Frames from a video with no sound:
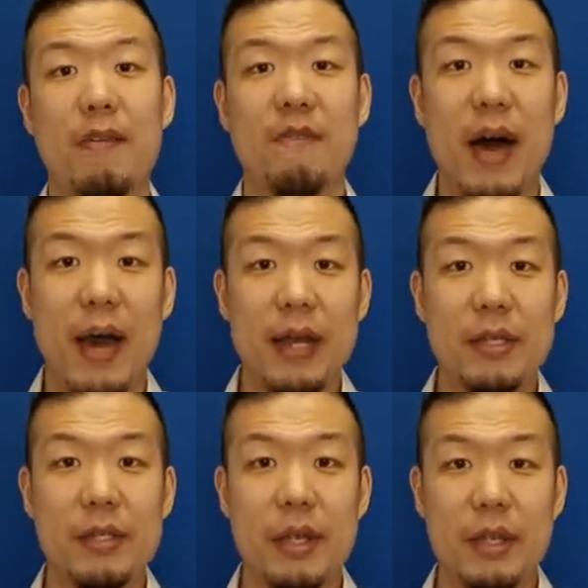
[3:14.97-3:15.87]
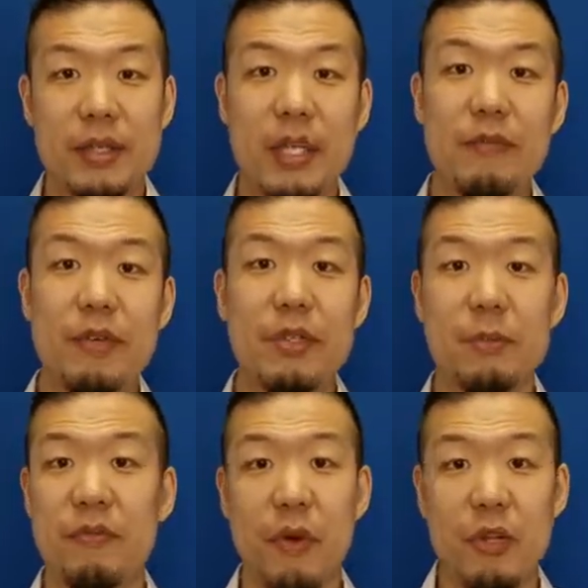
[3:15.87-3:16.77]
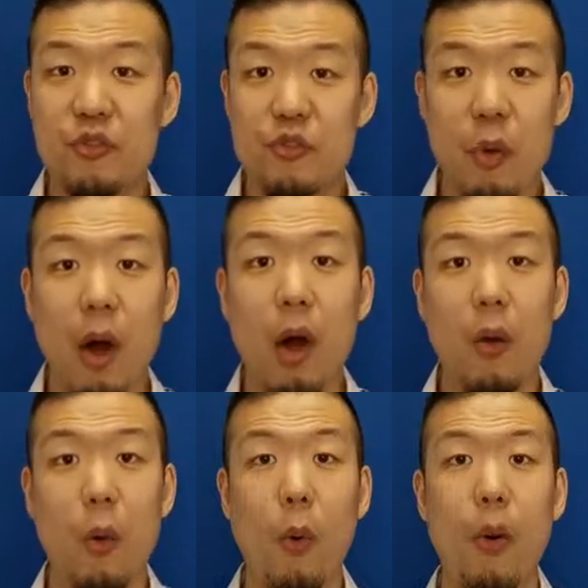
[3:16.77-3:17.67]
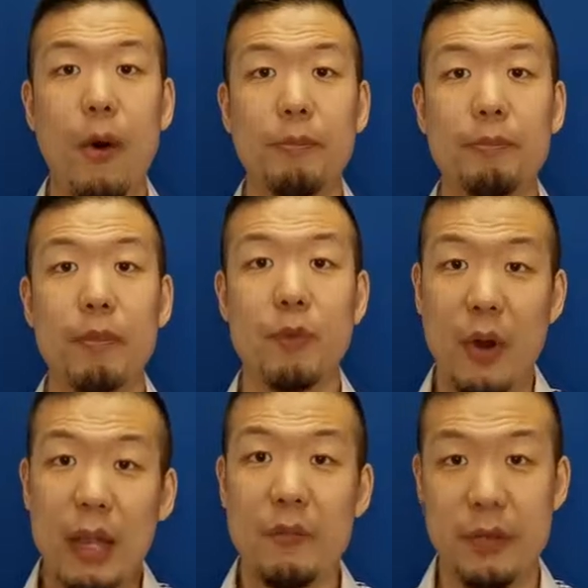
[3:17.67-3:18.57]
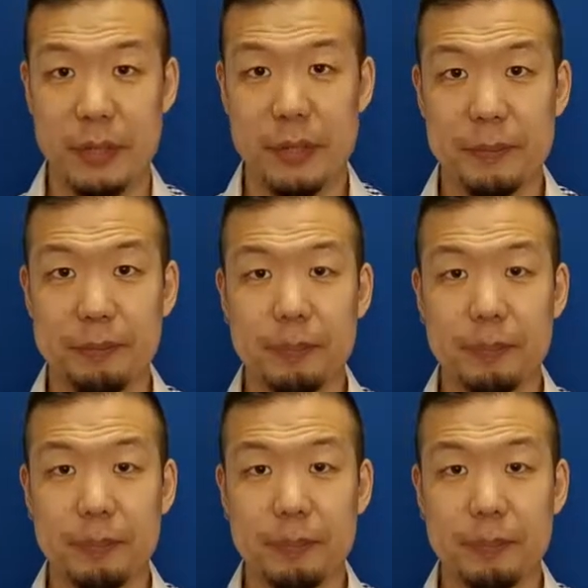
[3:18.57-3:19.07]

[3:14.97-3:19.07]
finds the CV to be very strong or relevant,